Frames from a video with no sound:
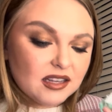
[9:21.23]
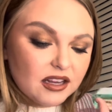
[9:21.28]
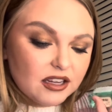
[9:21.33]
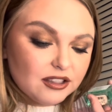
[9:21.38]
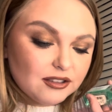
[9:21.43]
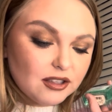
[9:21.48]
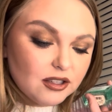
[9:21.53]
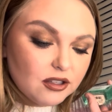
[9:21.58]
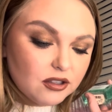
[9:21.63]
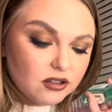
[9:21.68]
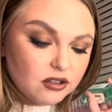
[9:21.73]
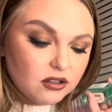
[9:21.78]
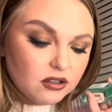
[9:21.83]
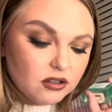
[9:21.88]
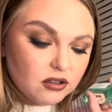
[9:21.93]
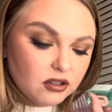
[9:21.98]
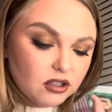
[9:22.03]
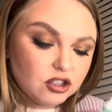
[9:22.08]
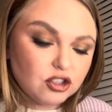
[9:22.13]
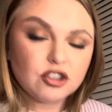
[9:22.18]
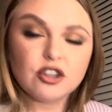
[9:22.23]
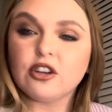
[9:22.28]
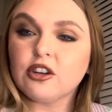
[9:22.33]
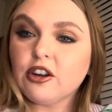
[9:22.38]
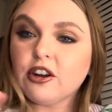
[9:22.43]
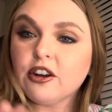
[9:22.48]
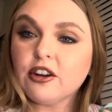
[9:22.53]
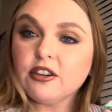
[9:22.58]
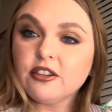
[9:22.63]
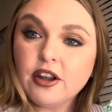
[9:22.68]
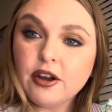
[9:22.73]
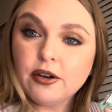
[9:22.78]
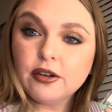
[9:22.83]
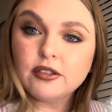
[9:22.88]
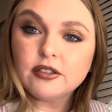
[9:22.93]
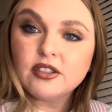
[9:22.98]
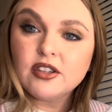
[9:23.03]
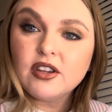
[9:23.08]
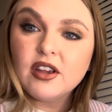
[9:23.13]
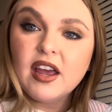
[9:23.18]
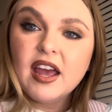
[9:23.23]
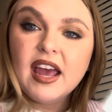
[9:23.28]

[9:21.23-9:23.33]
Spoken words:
is the sugar note.